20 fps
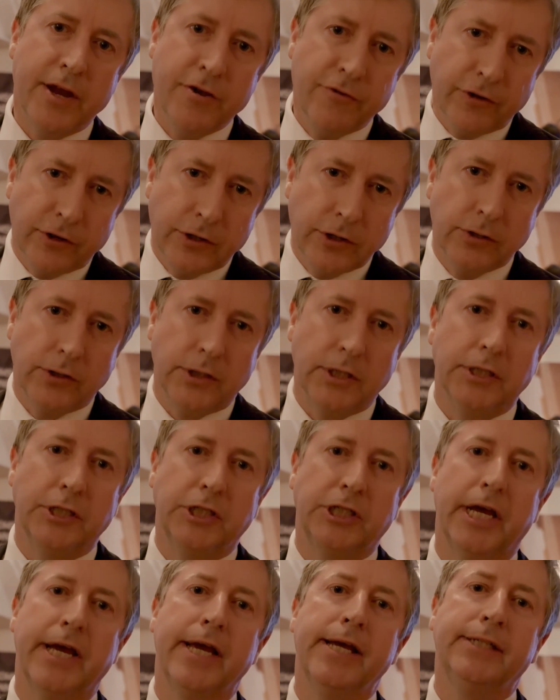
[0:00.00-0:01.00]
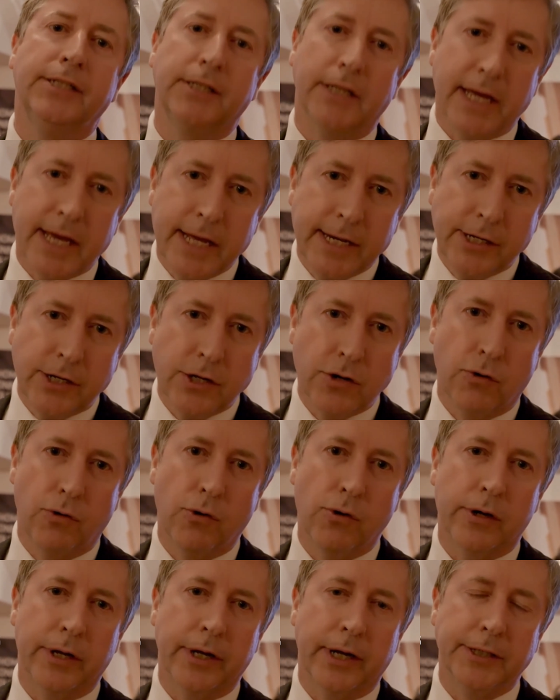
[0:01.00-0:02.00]
introducing change into your
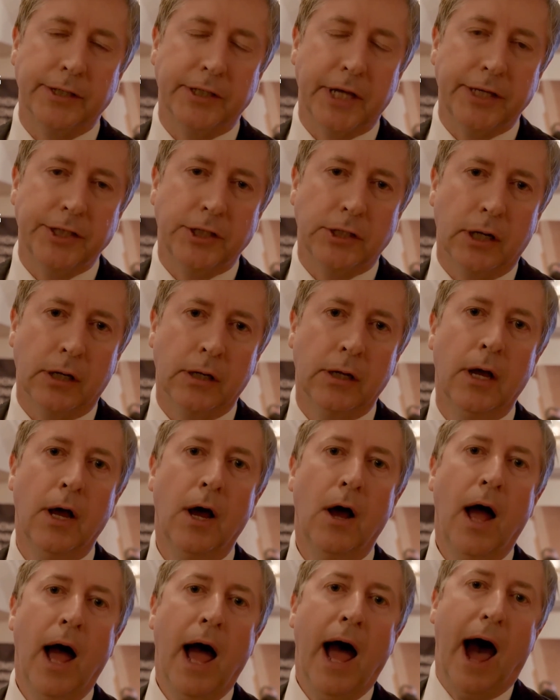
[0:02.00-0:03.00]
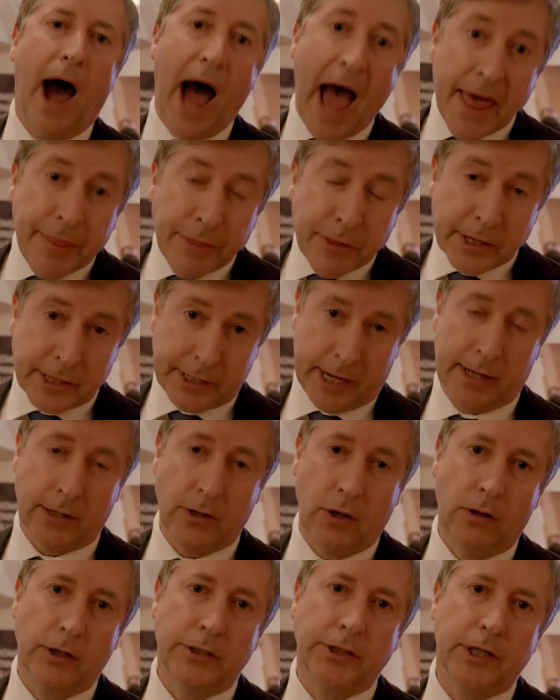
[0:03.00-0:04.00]
organization and the
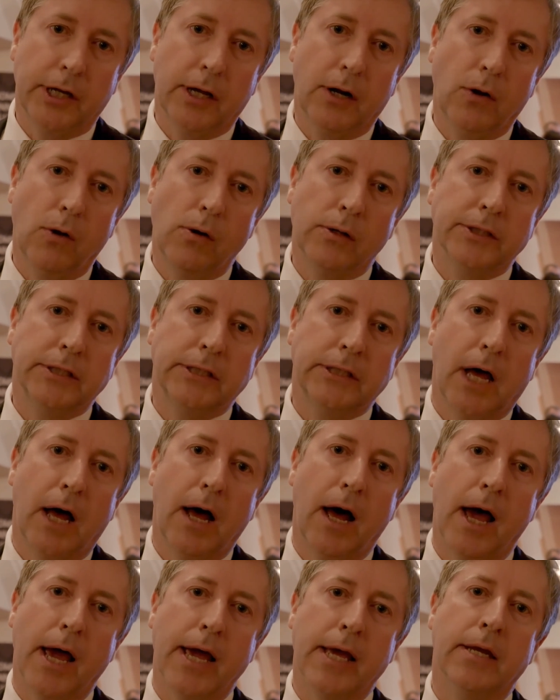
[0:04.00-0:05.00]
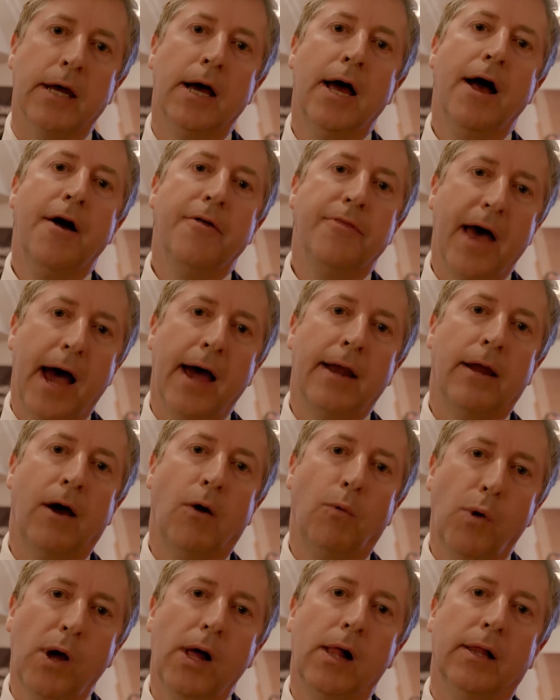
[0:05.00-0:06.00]
technology alongside
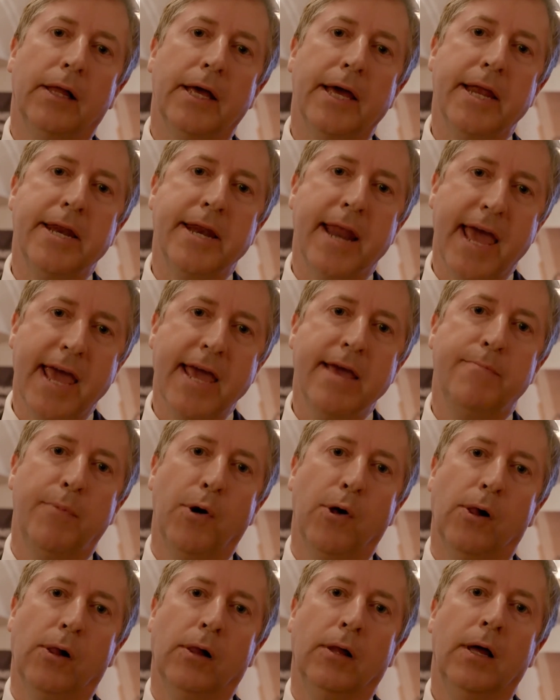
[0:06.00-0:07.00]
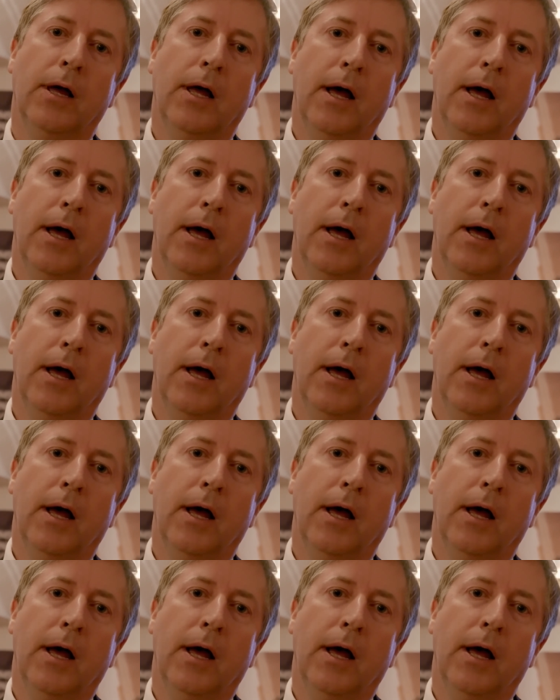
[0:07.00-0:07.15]
that will enable